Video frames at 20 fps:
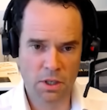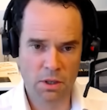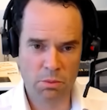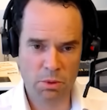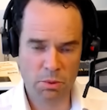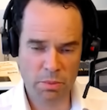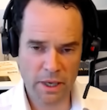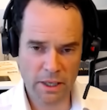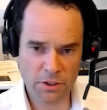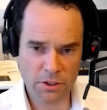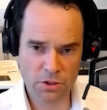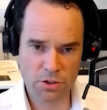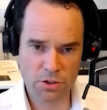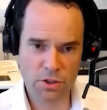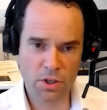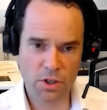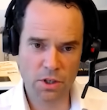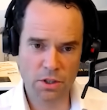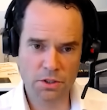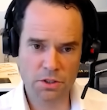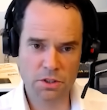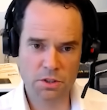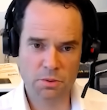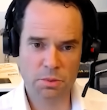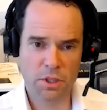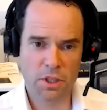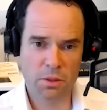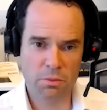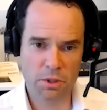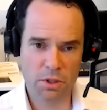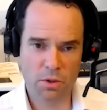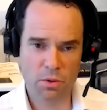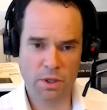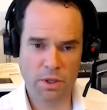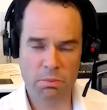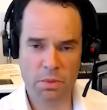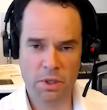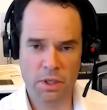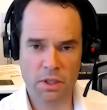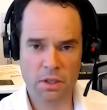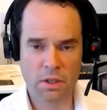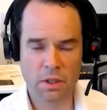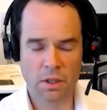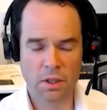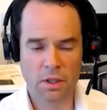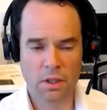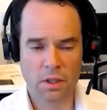but passenger cars is becoming quite big